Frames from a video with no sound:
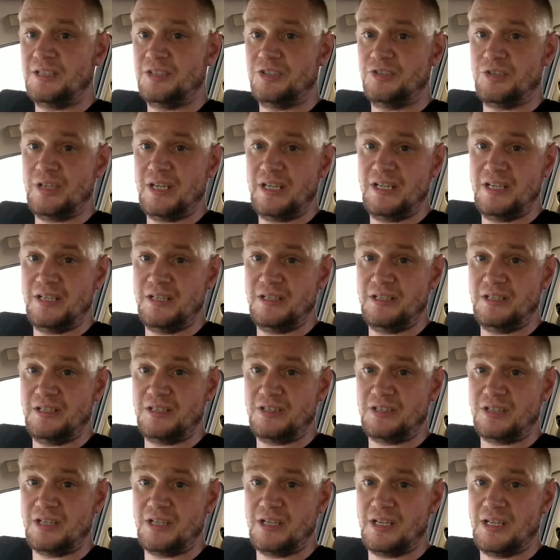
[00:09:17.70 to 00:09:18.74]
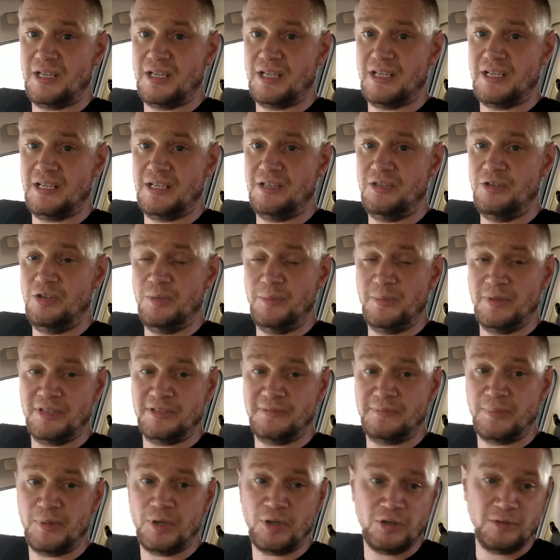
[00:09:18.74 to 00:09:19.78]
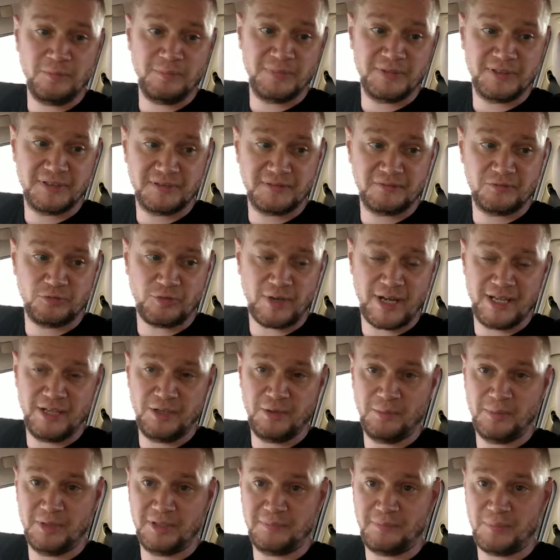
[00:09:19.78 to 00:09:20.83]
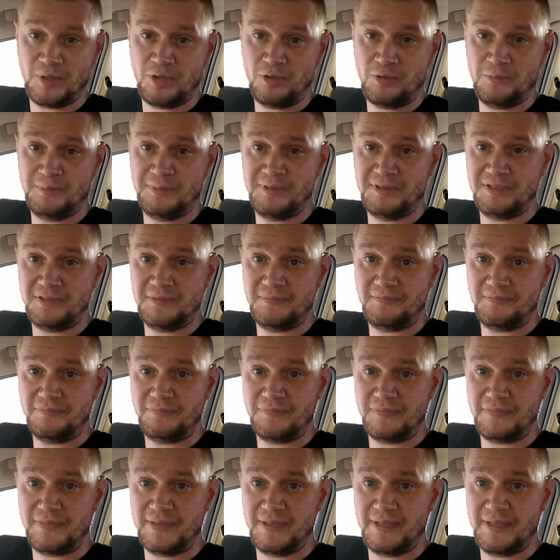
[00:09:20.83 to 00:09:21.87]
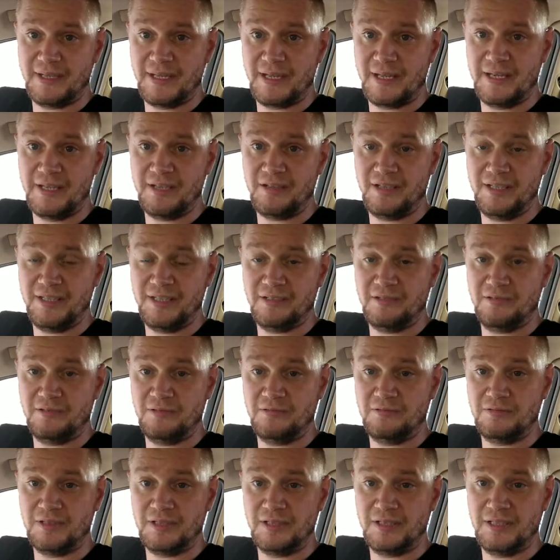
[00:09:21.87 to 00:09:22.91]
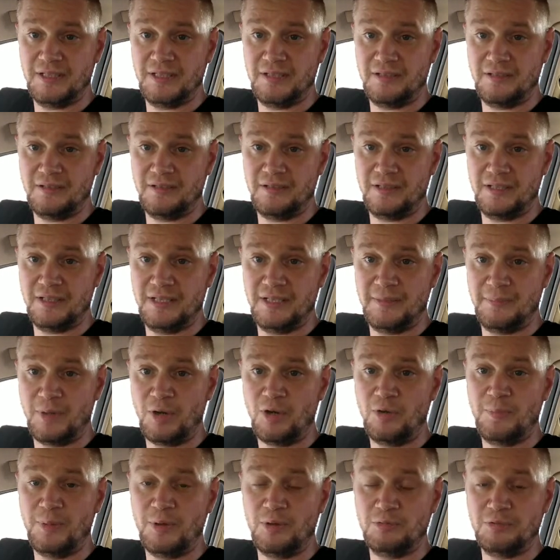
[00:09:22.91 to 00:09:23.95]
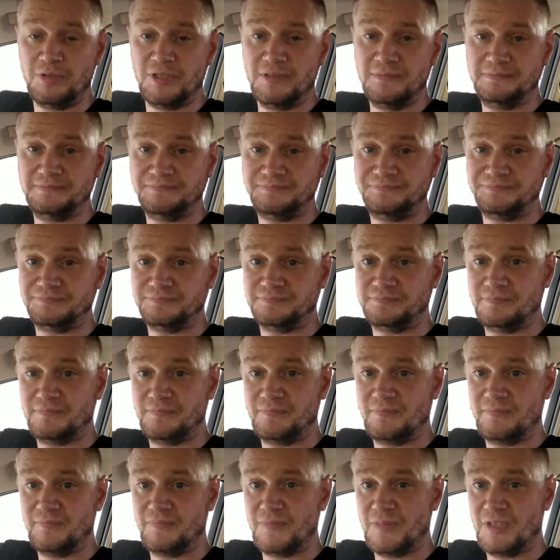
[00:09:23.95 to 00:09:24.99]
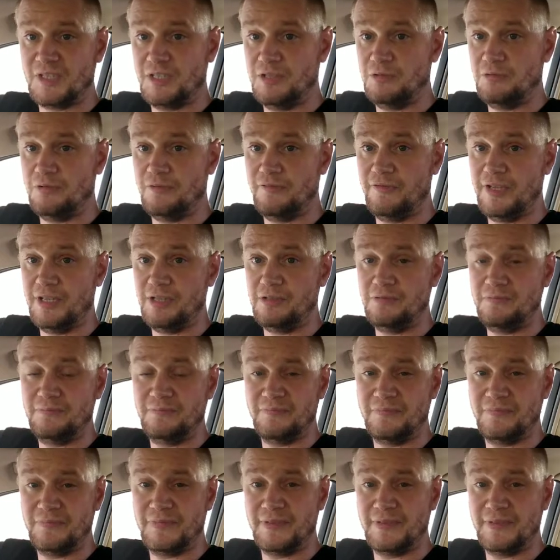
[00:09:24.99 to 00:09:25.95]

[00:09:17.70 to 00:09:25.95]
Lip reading: change numerous bulbs, try numerous bulbs in the light hold, in the bulb holder, to no avail.